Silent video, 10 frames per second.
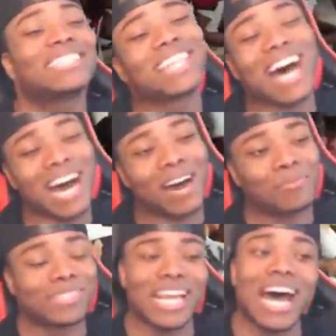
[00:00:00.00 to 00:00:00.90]

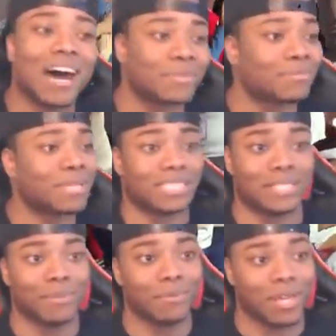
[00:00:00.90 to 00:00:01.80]
Stop. Stop. Stop
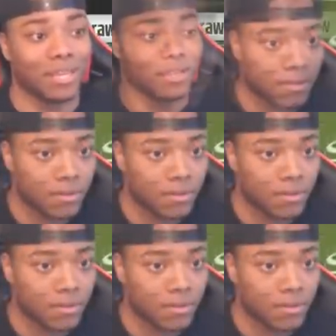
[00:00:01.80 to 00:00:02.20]
testing me, man.